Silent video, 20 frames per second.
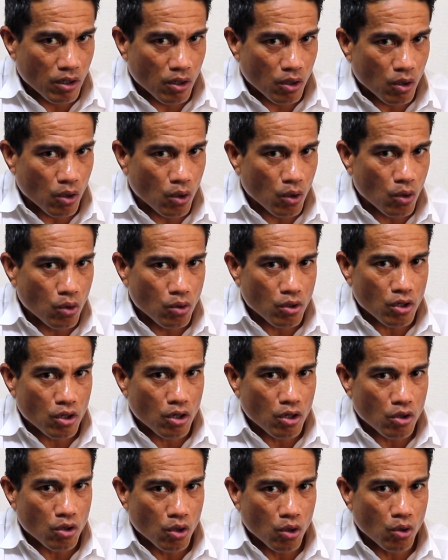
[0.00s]
Hold
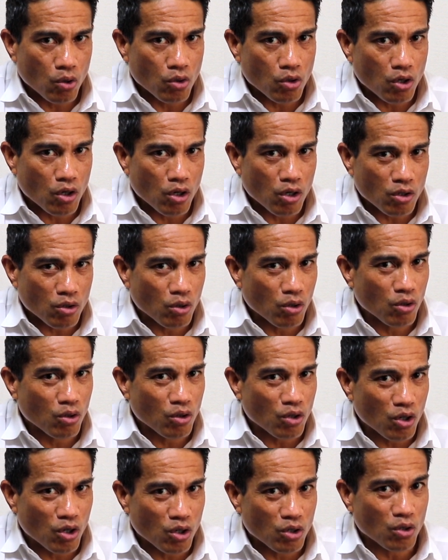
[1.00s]
on, hold on,
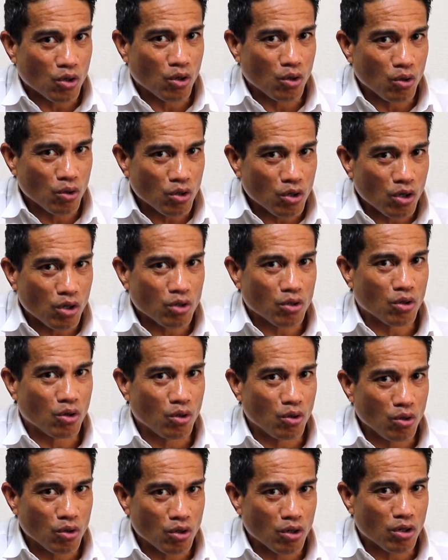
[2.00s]
hold on, hold on,
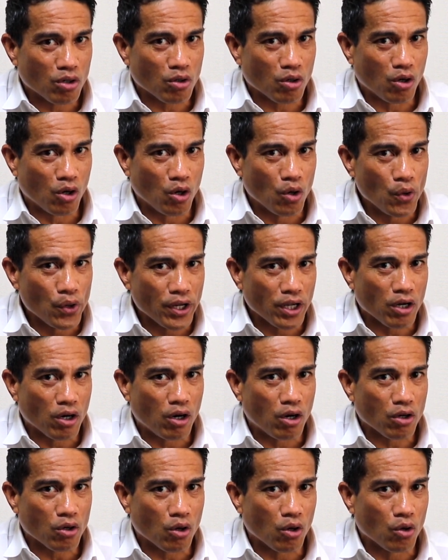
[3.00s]
hold on, holding
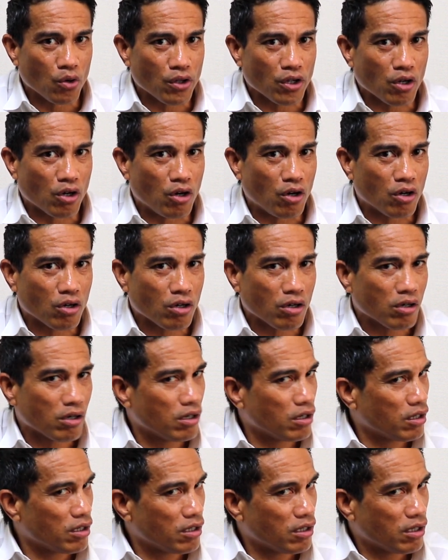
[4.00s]
on, holding on.
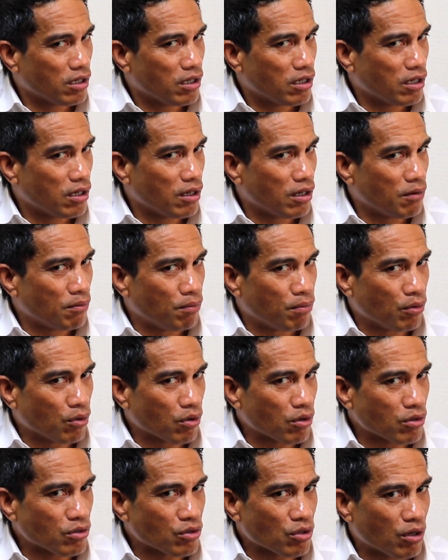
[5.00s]
Put
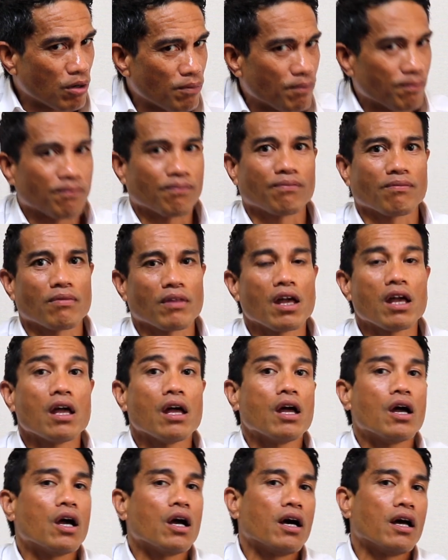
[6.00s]
on top.
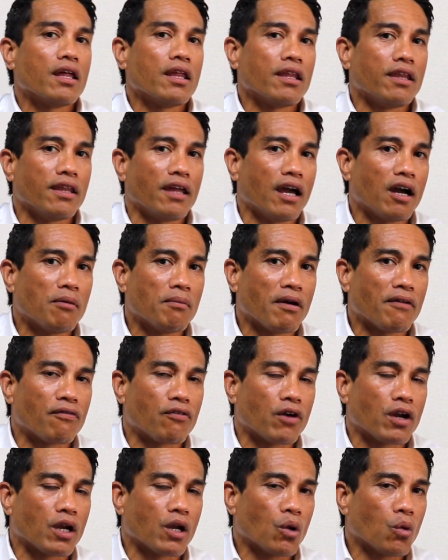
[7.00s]
Now my
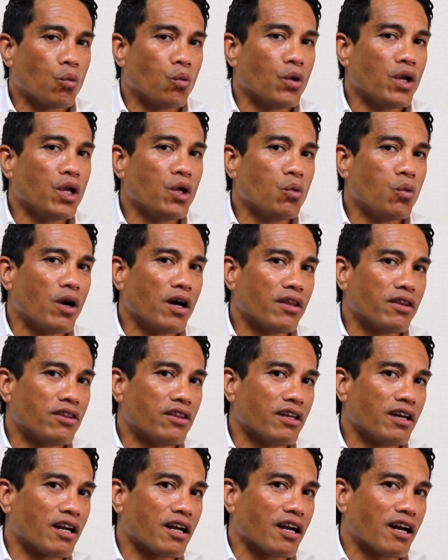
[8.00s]
friend, we want
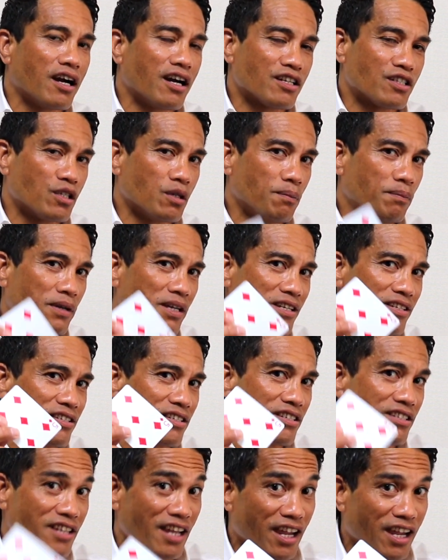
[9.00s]
their card to be
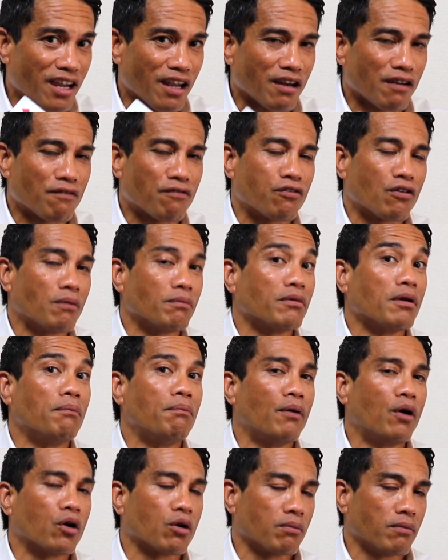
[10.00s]
second from the
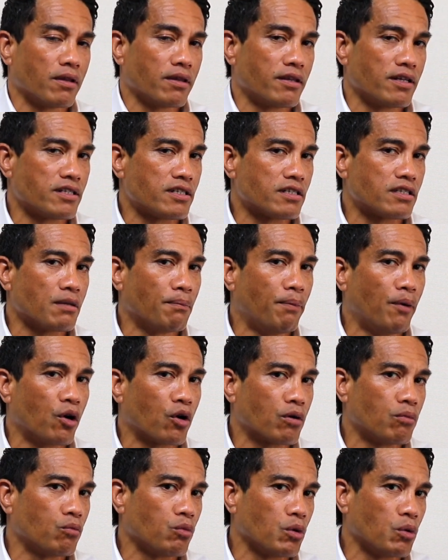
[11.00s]
bottom. This is the
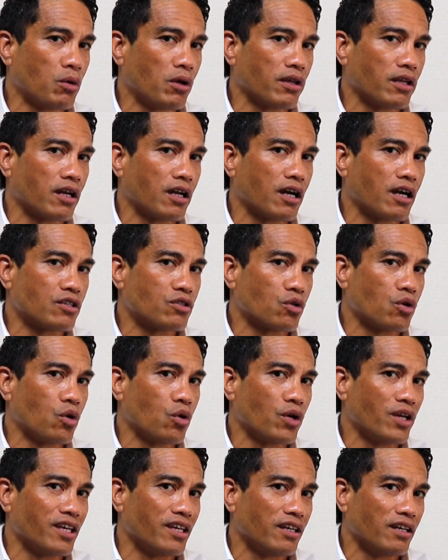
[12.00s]
bottom, we want their card to go
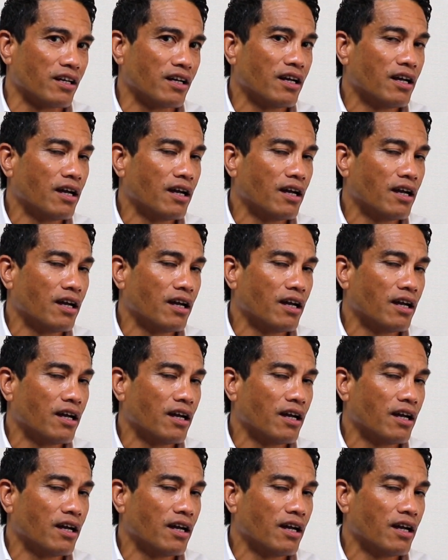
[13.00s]
here.